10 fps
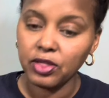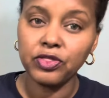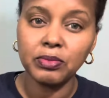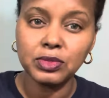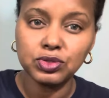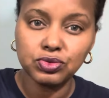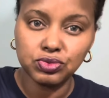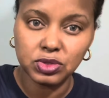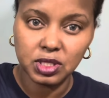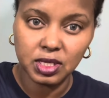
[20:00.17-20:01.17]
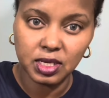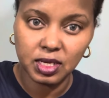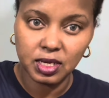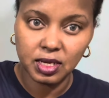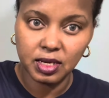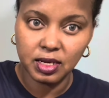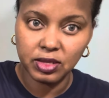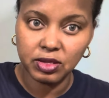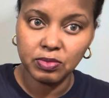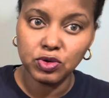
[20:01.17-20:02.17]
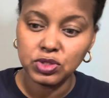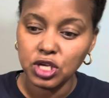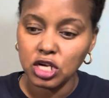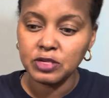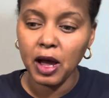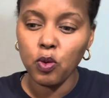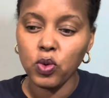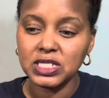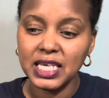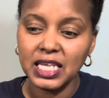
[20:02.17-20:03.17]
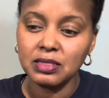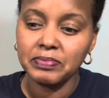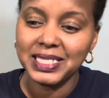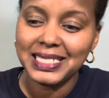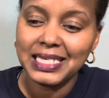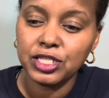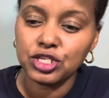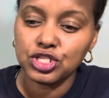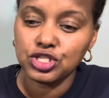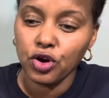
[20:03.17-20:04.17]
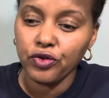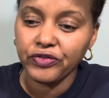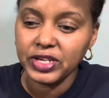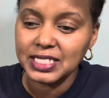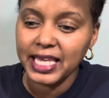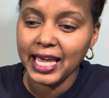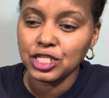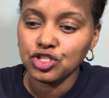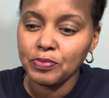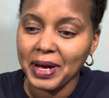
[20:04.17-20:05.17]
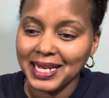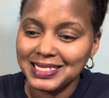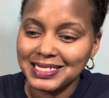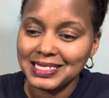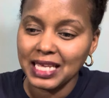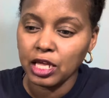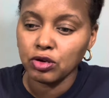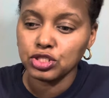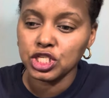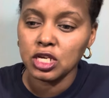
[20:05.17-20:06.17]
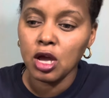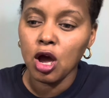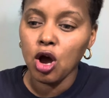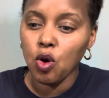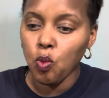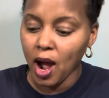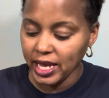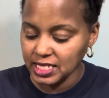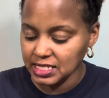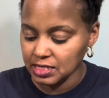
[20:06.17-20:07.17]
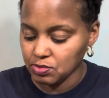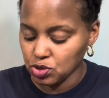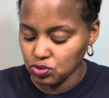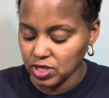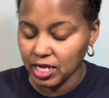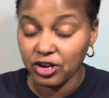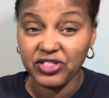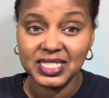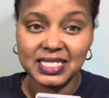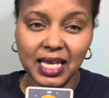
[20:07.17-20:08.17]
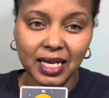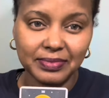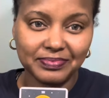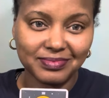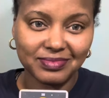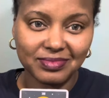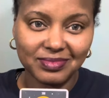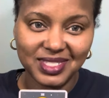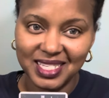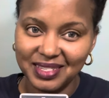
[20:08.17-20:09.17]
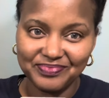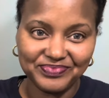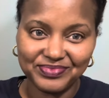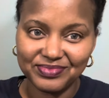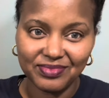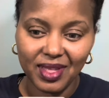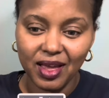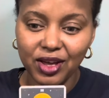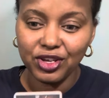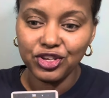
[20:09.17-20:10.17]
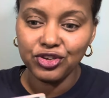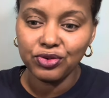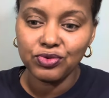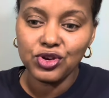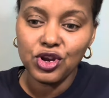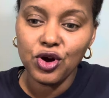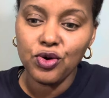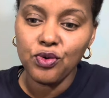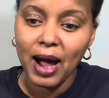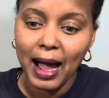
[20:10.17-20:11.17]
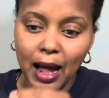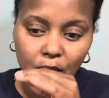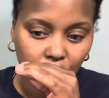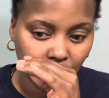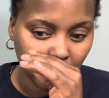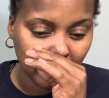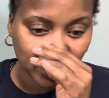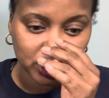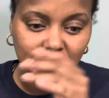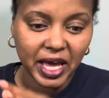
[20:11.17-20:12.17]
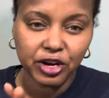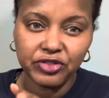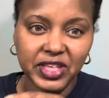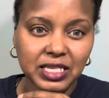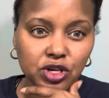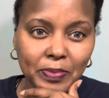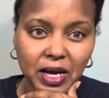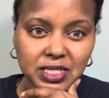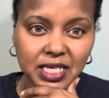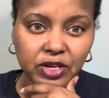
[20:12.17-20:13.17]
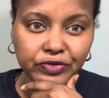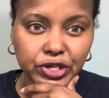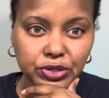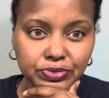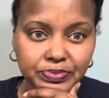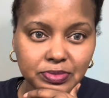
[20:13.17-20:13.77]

The Moon. The Moon talks about what's hidden beneath the surface. Cancer, Pisces energy. Why is the Moon here? The Sun. See? You don't know how much better things are about to get for you.